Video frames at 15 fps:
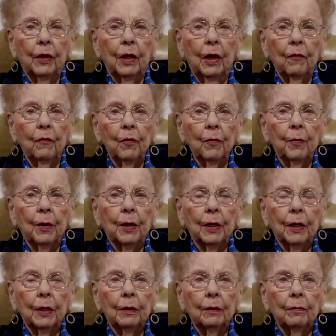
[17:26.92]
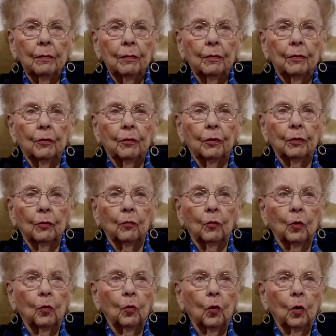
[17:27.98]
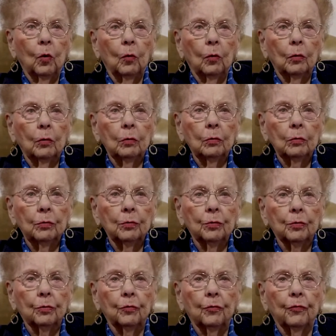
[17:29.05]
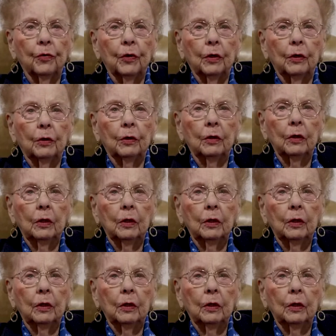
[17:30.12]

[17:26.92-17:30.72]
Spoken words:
everybody during World War II felt